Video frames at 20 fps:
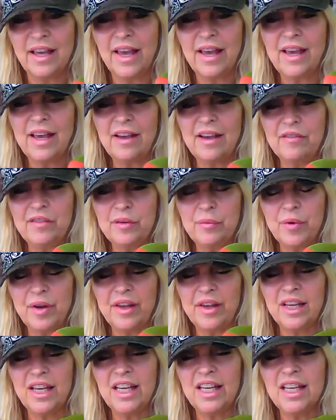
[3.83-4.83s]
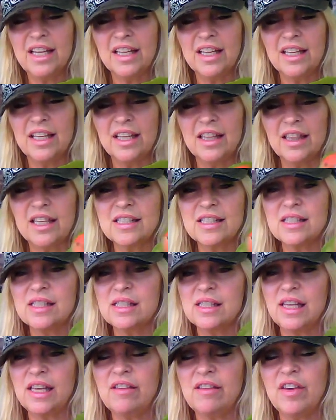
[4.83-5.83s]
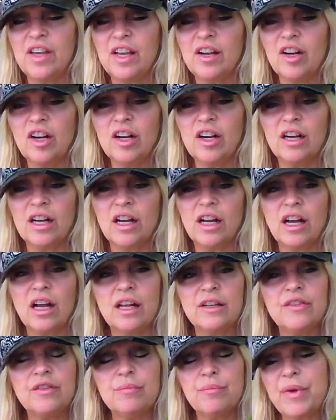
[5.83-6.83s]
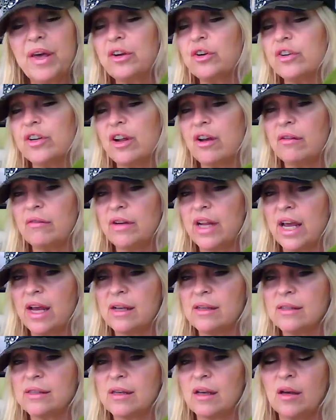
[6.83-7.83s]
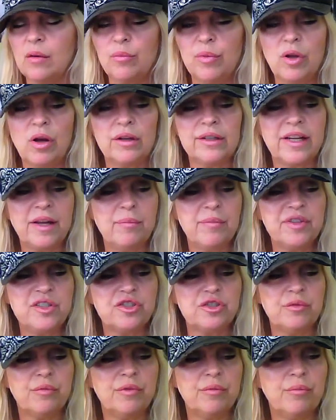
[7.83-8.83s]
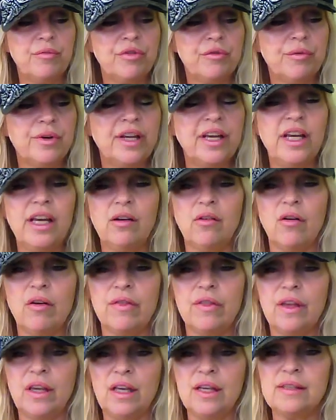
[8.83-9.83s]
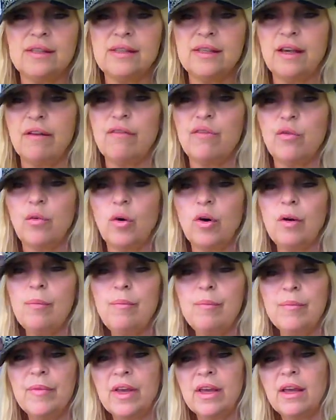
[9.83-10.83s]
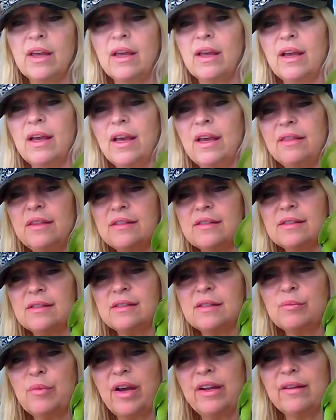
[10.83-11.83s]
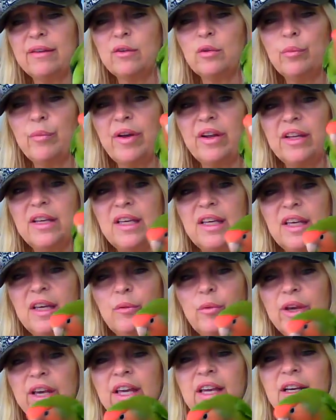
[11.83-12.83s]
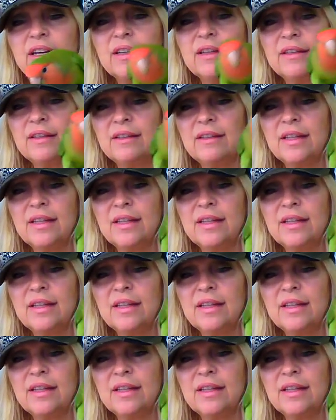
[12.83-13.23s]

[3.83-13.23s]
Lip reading: Hey everybody, this is Eve here, better known as Blonde Ambition 3 on the ECF Forum, and this is my little buddy Kiwi.